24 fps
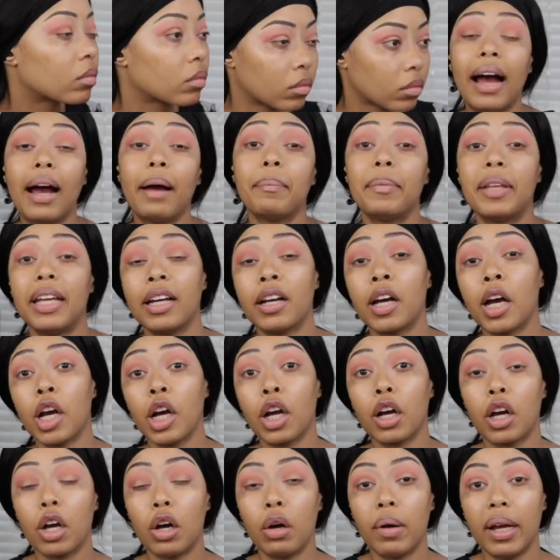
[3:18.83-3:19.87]
I'm then
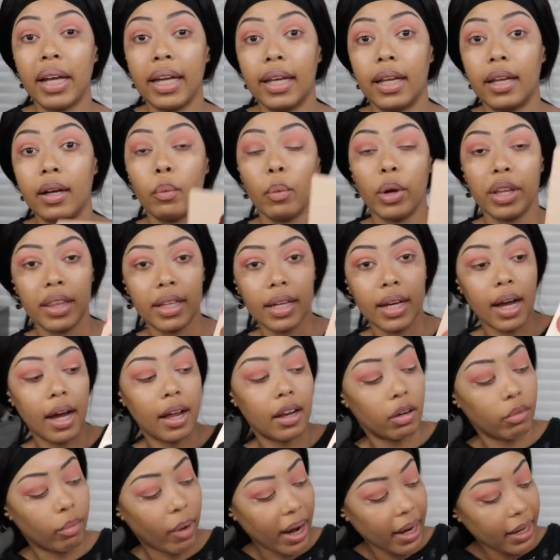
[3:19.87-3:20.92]
gonna go in with the
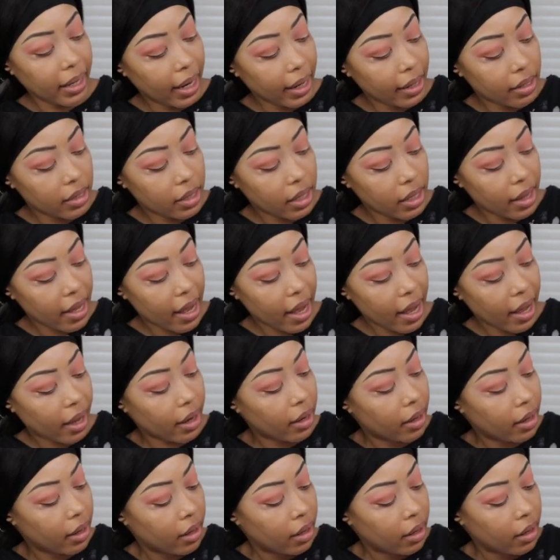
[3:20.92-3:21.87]
color right next to that,